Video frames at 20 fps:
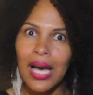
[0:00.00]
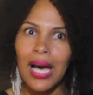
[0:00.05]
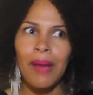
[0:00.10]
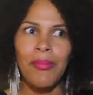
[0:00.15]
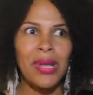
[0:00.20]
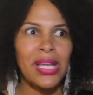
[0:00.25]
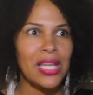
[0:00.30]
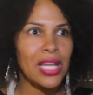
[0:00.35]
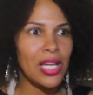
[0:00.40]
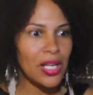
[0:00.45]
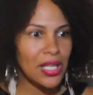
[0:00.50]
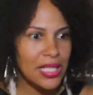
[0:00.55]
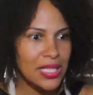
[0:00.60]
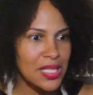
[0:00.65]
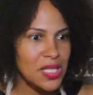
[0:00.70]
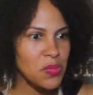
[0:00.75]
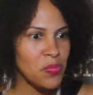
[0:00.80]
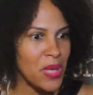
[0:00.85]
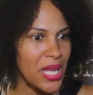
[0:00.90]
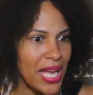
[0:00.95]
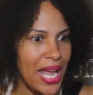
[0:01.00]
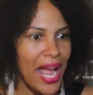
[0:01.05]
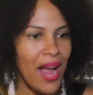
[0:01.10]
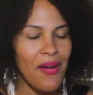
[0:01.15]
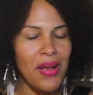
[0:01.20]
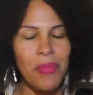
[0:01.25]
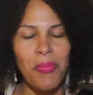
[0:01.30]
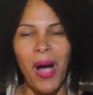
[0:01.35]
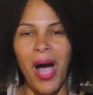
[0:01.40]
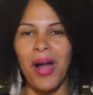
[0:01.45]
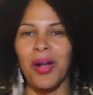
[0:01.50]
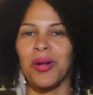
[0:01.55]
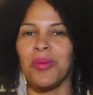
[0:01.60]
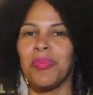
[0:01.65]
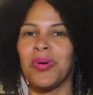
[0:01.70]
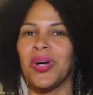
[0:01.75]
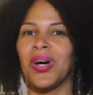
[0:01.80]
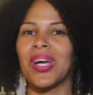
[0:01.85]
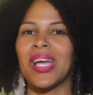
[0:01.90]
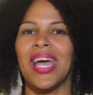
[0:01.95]
I mean, literally this big Harry Potter
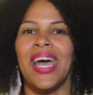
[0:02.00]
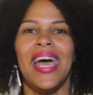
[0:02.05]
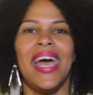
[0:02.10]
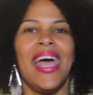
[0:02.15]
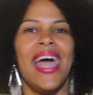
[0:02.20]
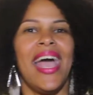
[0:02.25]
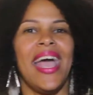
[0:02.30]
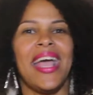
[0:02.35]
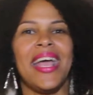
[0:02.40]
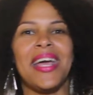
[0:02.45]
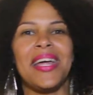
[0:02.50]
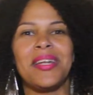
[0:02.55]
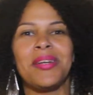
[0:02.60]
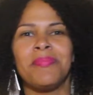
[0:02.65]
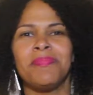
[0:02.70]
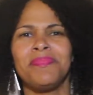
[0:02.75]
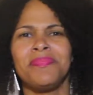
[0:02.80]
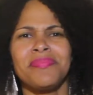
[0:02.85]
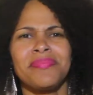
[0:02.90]
book. And